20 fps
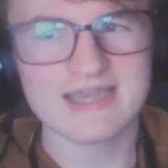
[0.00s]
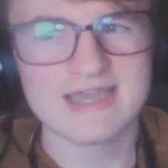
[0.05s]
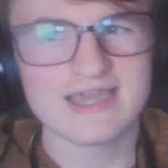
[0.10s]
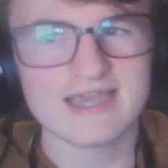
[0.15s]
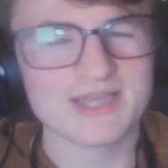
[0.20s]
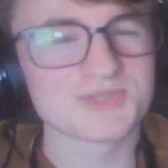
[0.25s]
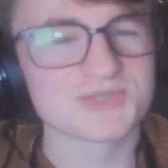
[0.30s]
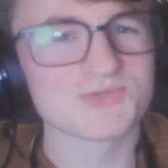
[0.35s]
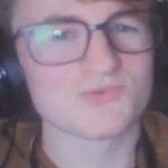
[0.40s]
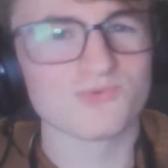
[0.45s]

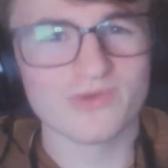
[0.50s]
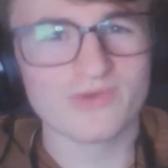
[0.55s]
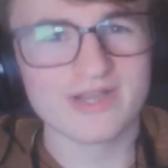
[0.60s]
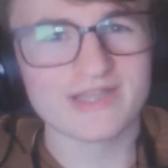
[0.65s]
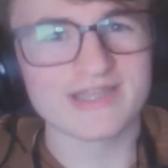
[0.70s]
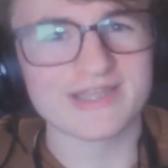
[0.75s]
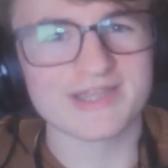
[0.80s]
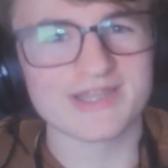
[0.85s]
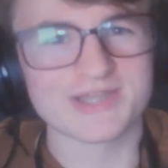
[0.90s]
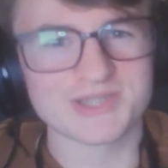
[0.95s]
is really
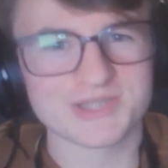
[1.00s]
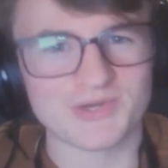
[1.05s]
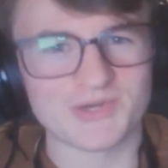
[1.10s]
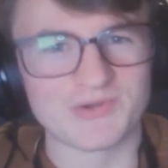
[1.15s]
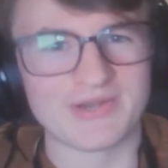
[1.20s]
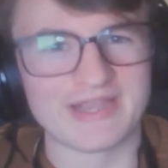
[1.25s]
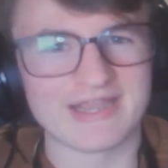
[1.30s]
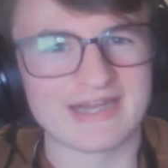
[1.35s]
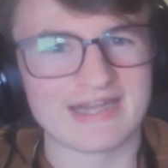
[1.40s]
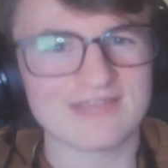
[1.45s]

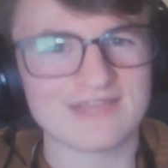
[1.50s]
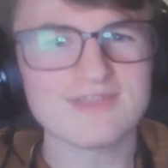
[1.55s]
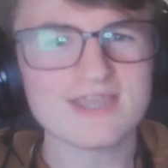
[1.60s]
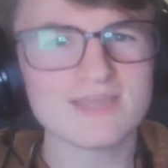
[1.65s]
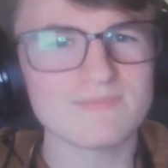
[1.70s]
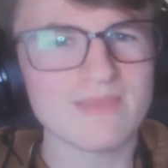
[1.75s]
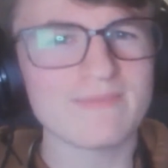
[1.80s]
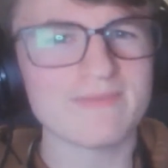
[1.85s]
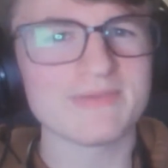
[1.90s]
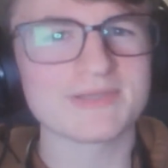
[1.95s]
concerning, and I think
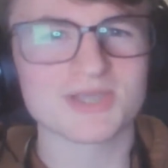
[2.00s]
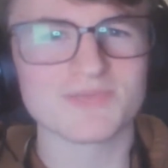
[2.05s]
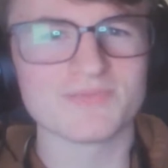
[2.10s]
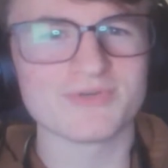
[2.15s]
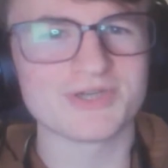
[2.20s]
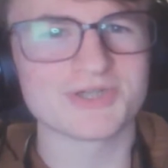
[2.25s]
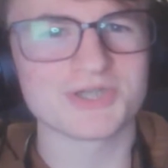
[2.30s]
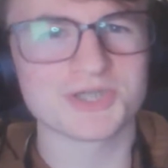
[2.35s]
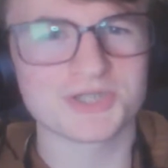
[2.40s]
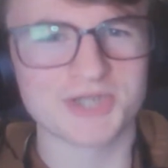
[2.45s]
maybe somebody
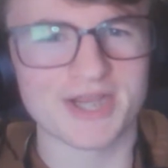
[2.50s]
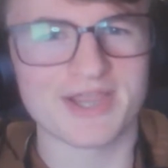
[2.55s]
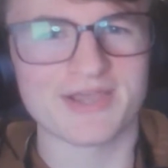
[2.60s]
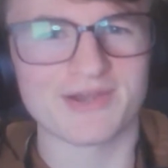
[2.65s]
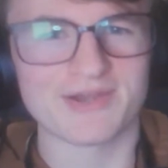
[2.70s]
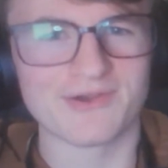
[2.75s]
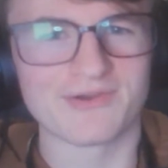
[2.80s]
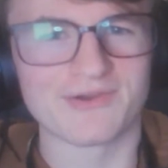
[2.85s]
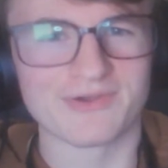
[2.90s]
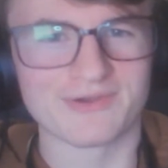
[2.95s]
should check in
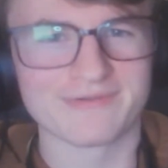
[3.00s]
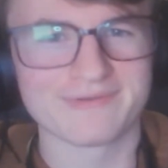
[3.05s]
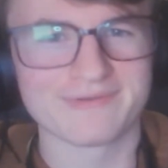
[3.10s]
on her.